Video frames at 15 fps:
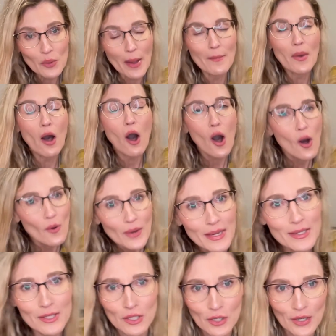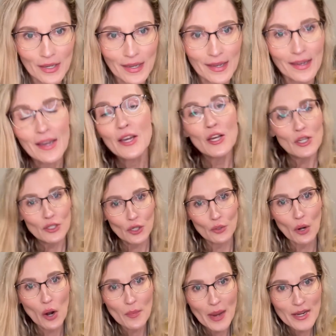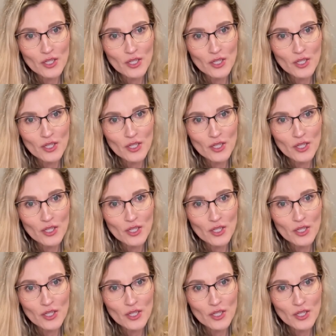I'm always looking to grow my